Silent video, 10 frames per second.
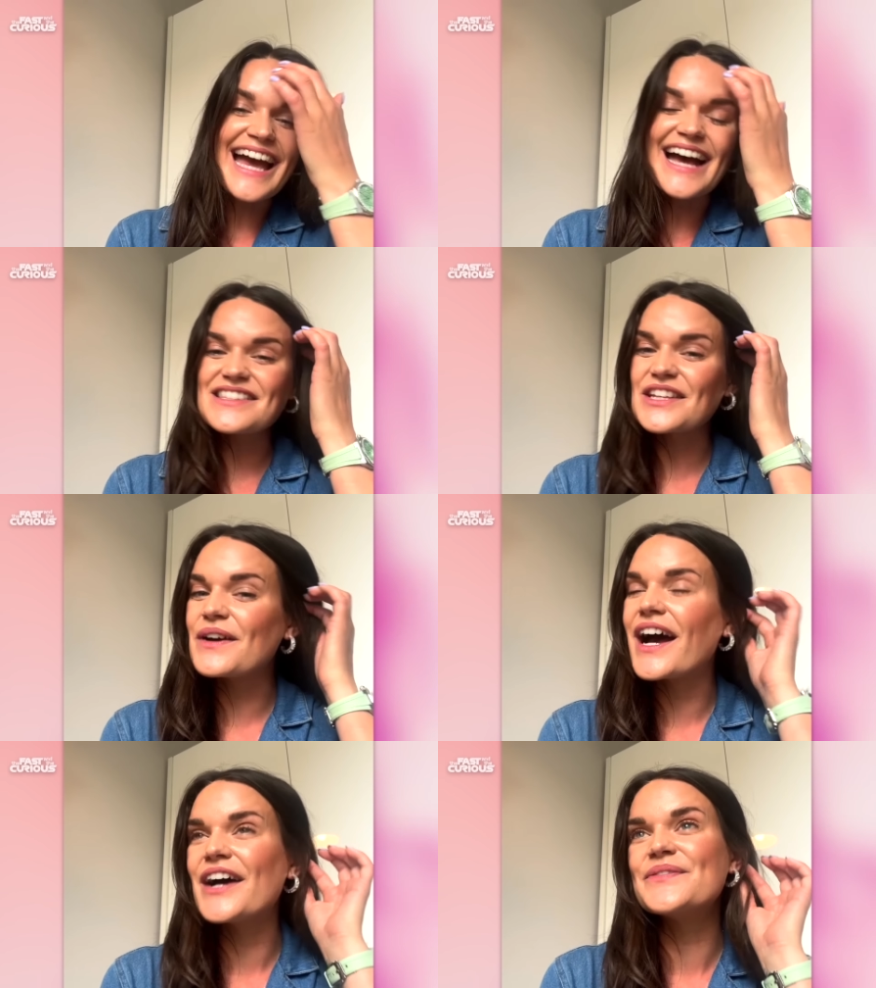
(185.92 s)
Yeah,
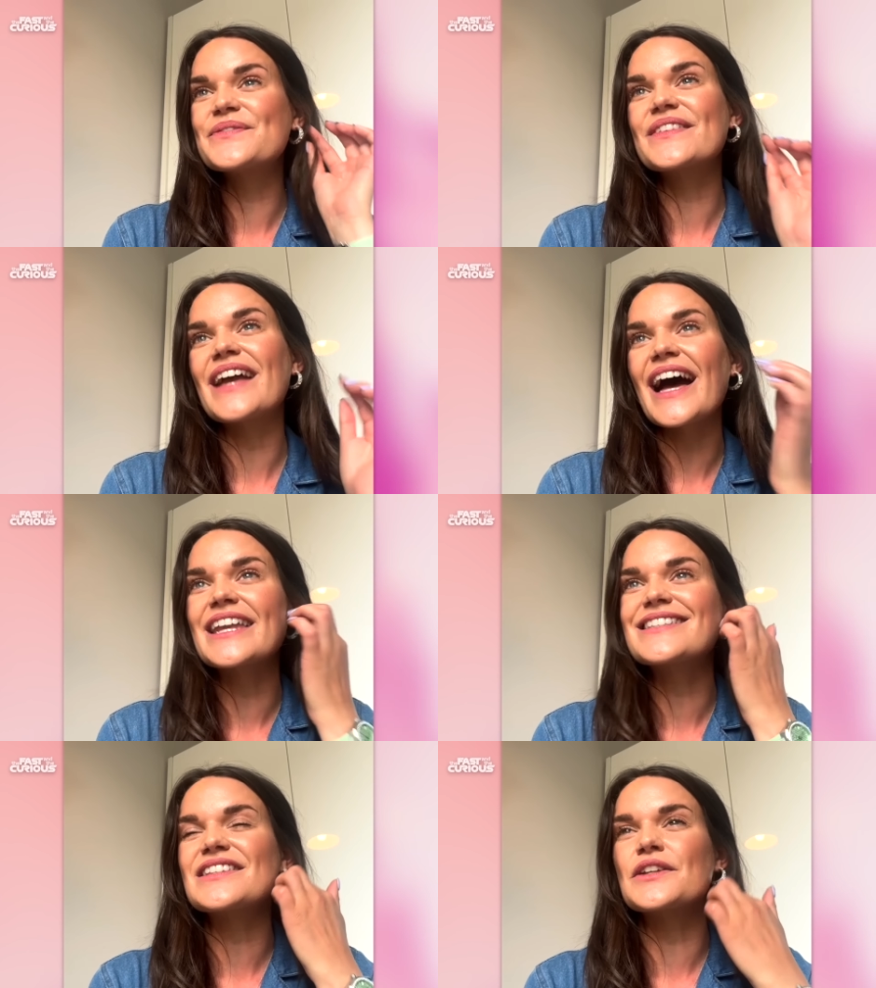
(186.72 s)
so um,
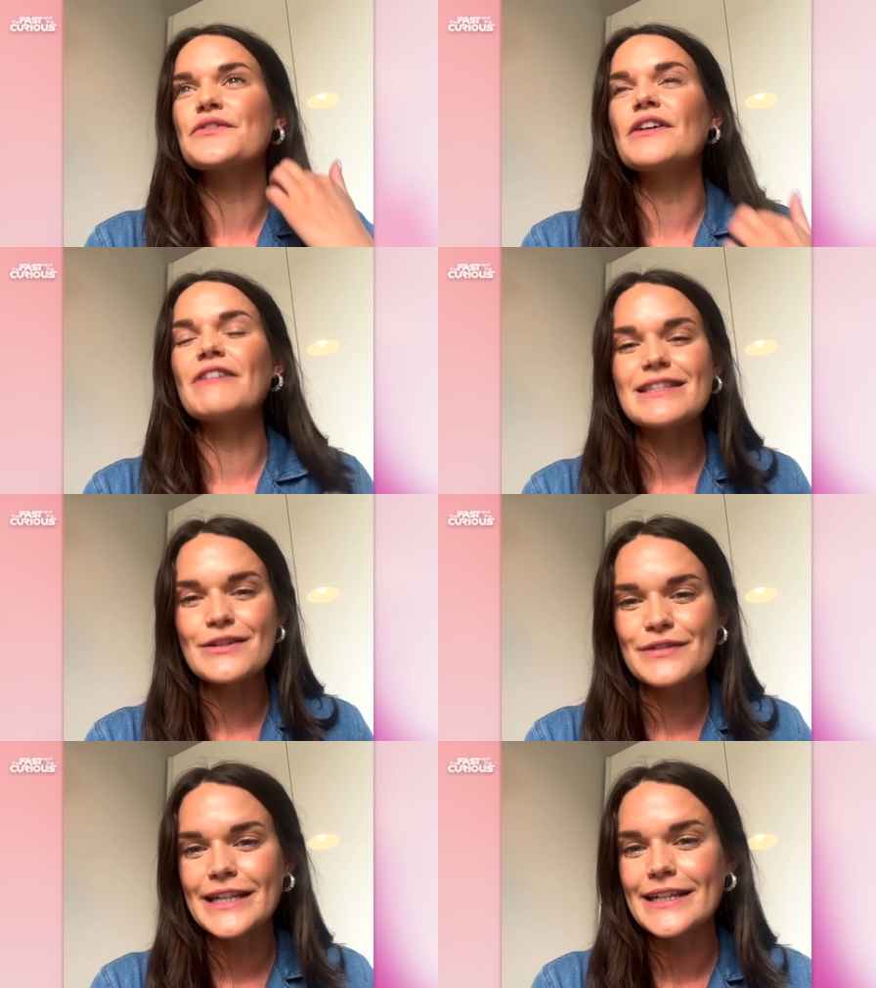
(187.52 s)
had sort of a
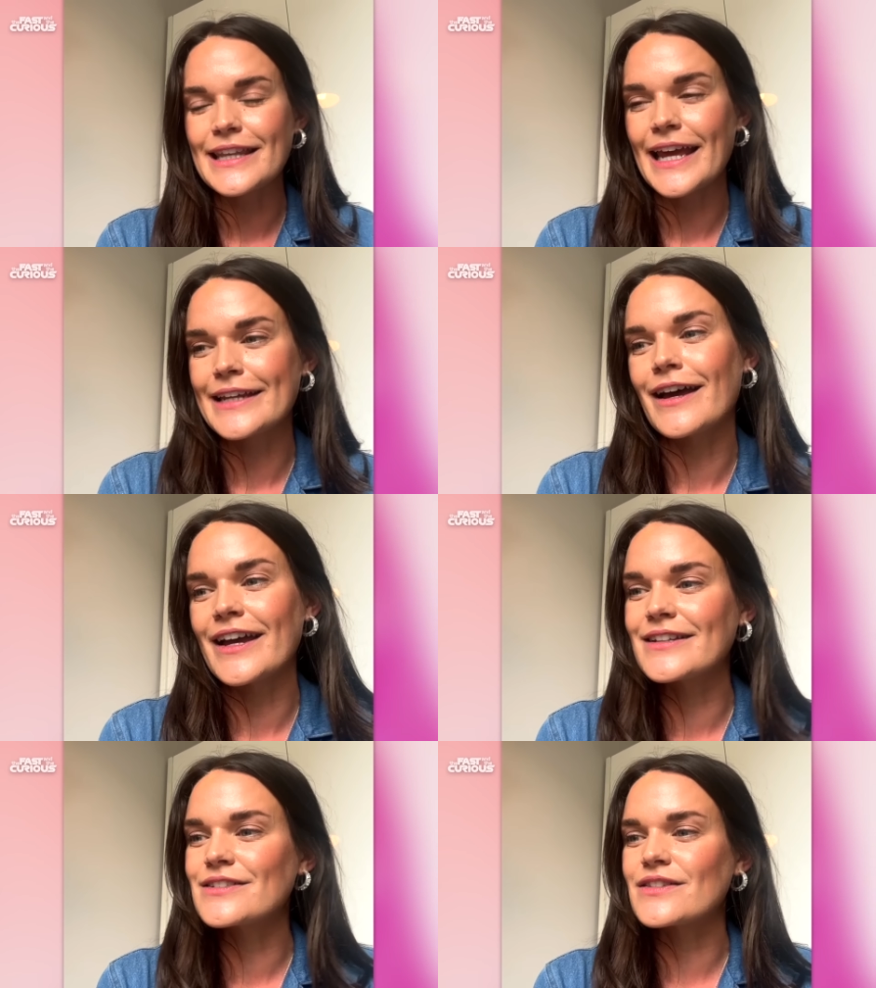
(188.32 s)
relatively late night,